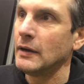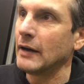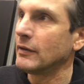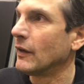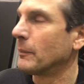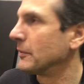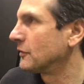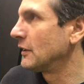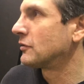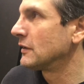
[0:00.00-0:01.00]
every other
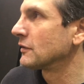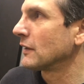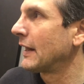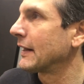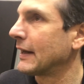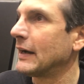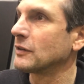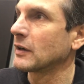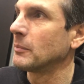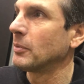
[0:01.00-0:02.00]
position there's a lot of
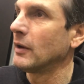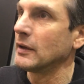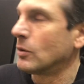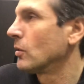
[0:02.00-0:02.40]
guys that can play.